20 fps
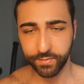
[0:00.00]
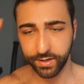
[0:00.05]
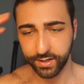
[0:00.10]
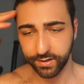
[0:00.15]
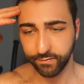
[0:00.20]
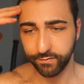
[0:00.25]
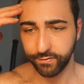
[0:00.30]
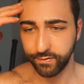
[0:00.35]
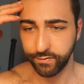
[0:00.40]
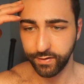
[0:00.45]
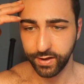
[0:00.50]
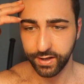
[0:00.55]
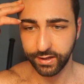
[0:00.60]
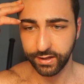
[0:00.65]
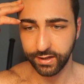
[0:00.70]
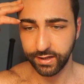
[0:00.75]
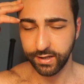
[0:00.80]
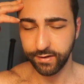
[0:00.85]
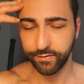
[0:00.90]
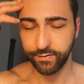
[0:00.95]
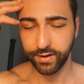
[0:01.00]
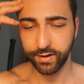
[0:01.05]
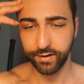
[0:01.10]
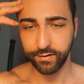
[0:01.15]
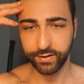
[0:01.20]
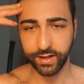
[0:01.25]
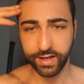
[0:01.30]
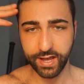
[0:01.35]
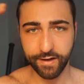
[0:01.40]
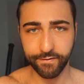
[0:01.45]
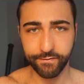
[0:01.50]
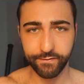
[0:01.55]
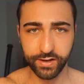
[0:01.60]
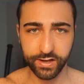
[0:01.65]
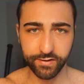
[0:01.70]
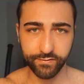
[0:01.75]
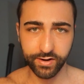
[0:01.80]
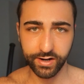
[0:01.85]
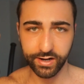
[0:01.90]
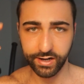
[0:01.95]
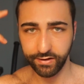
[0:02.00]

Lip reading: if they have fever,